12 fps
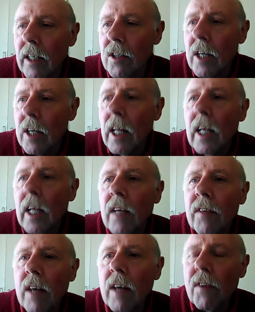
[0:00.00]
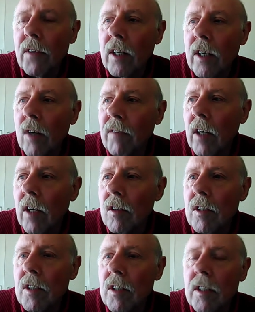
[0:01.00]
Unless the other thing I've
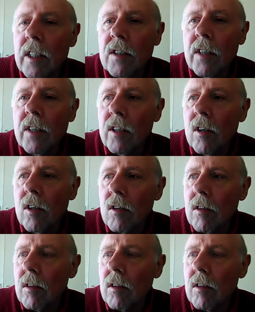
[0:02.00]
noticed is they're not